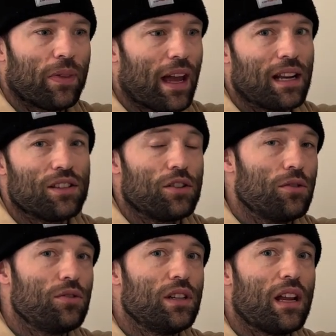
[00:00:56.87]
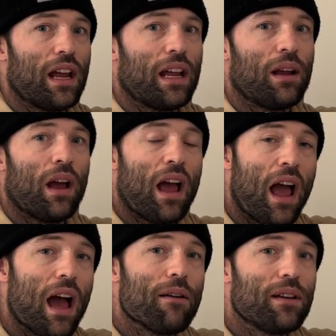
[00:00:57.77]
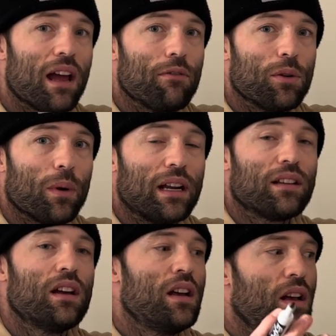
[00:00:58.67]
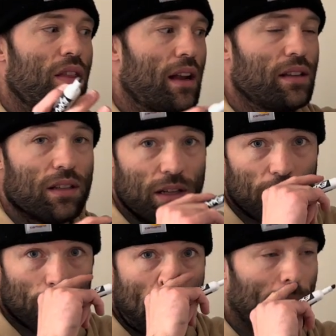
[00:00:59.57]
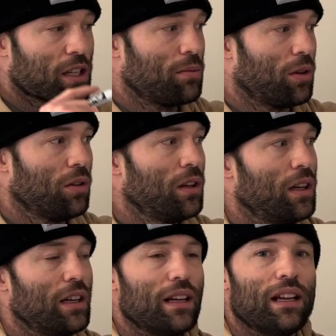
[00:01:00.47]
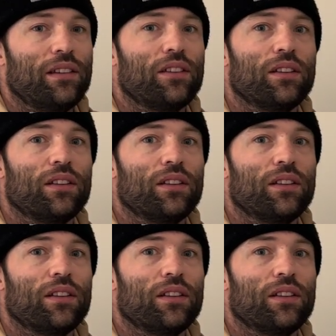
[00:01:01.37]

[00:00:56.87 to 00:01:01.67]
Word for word: that is using a heavy, heavy weight that is near maximal, is